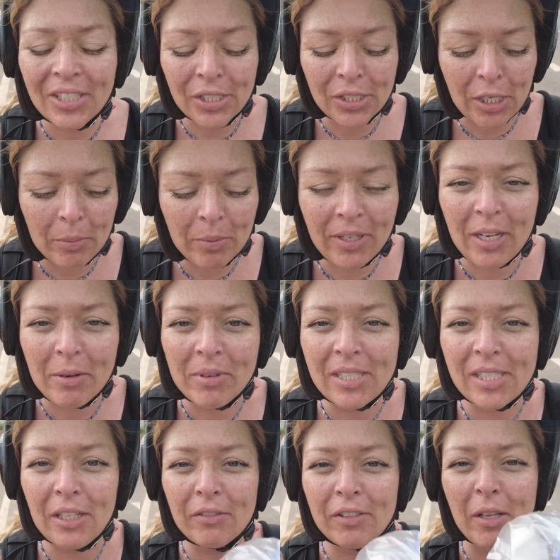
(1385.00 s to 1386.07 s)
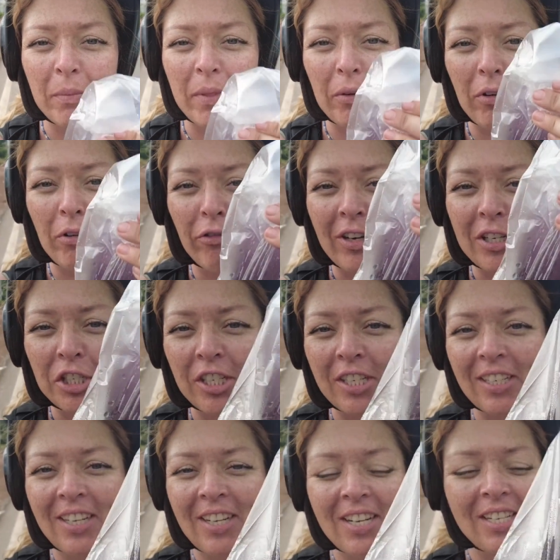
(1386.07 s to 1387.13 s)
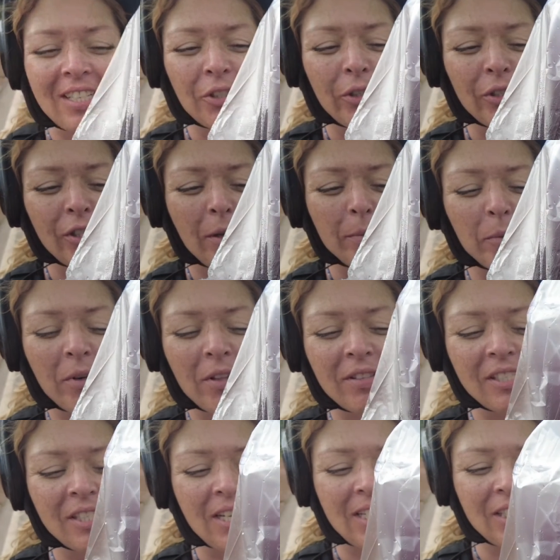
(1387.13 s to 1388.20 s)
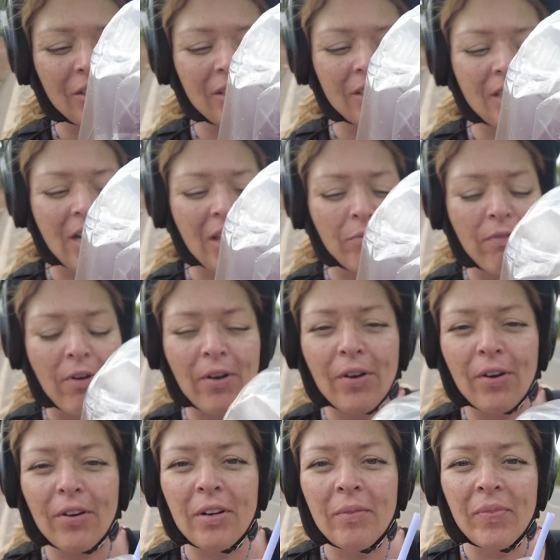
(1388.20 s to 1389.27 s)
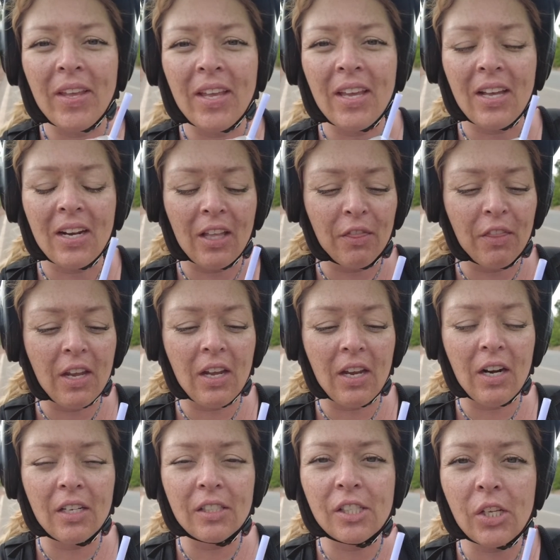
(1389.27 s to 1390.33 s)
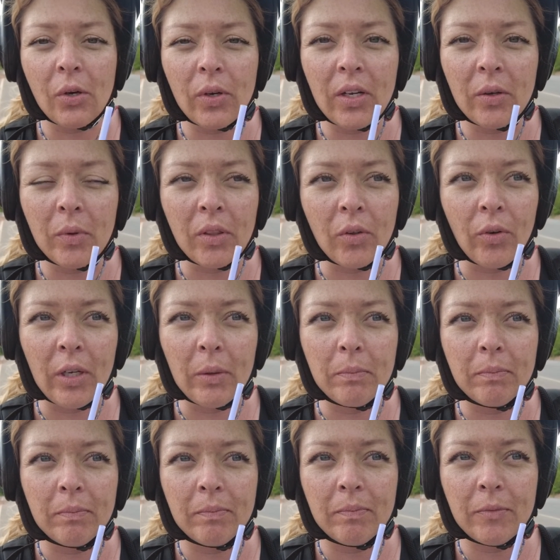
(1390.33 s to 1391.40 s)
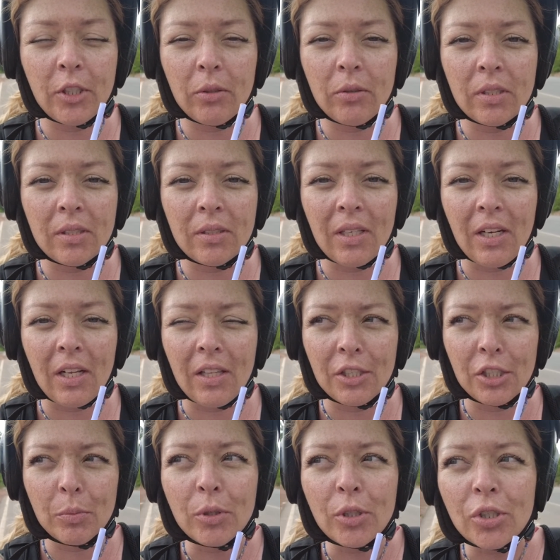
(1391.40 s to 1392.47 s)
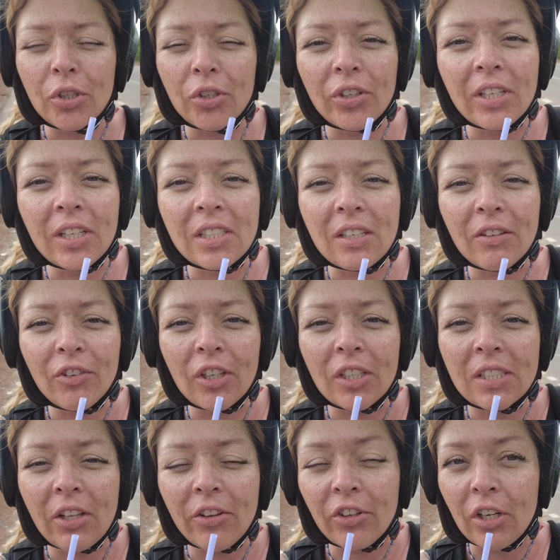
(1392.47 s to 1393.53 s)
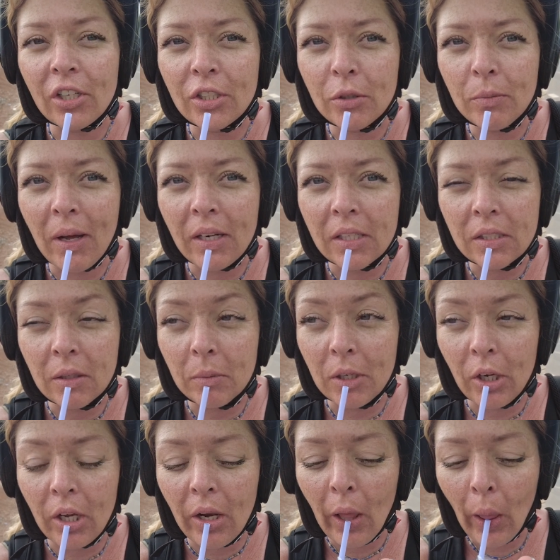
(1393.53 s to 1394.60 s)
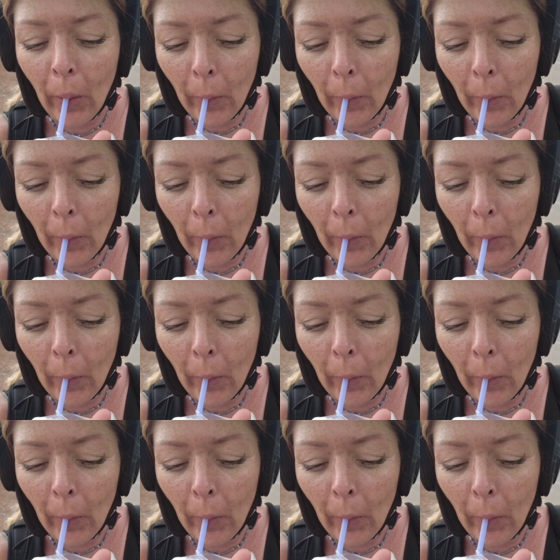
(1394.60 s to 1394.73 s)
to stop and get myself something refreshing, so I stopped at one of the stands on the side of the road, and I think I got soda with grape juice, and I think she put sugar in it because I forgot to tell her not to, but it's gonna be good.